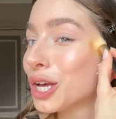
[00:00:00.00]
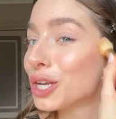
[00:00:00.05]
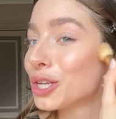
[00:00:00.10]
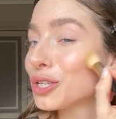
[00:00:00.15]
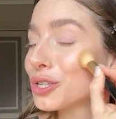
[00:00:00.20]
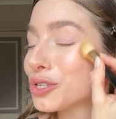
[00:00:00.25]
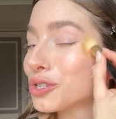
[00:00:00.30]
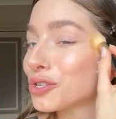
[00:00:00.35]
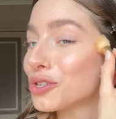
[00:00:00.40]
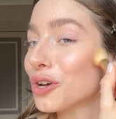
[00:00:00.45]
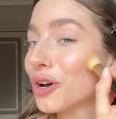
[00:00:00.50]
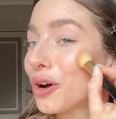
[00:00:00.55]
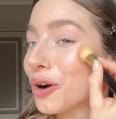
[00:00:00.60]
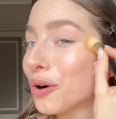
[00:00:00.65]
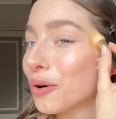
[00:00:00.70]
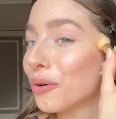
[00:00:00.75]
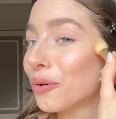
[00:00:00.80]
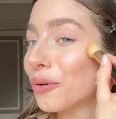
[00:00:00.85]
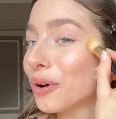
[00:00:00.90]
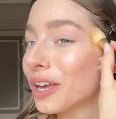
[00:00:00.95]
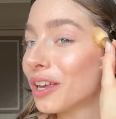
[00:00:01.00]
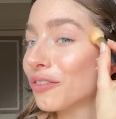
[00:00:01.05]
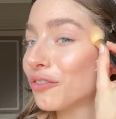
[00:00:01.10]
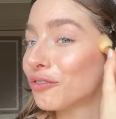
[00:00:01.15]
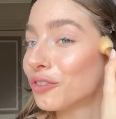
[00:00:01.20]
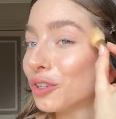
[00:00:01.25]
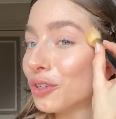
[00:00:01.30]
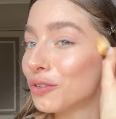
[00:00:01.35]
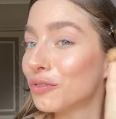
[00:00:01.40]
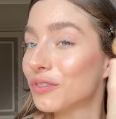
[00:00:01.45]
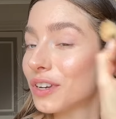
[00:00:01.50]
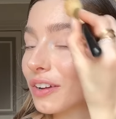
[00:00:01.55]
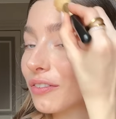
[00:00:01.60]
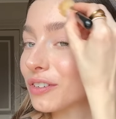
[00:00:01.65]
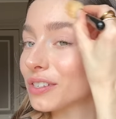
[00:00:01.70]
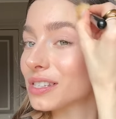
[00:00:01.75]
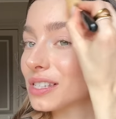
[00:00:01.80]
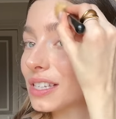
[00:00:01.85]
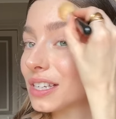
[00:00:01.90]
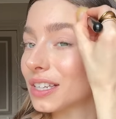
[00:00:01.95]
So if you've never
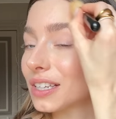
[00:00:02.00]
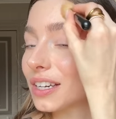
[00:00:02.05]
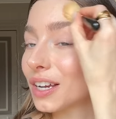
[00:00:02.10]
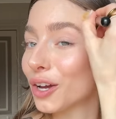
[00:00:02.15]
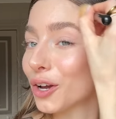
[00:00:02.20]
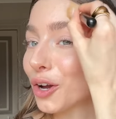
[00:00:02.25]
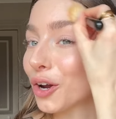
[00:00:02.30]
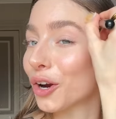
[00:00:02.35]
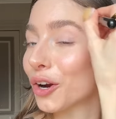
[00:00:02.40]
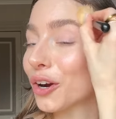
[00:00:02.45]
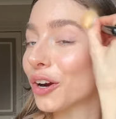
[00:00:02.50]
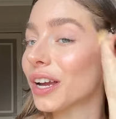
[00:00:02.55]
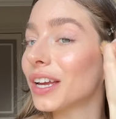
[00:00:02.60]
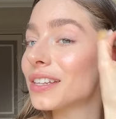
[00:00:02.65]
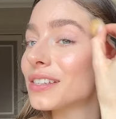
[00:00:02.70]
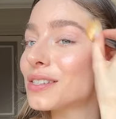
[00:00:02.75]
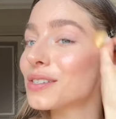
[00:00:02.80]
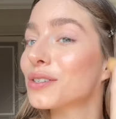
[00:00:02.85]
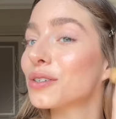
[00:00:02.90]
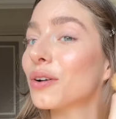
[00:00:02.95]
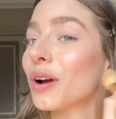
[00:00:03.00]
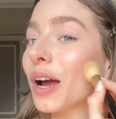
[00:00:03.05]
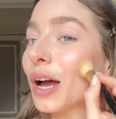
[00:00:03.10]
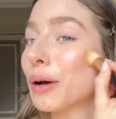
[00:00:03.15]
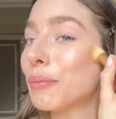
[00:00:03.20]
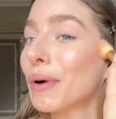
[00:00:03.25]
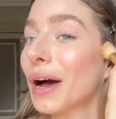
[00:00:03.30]
seen her Instagram,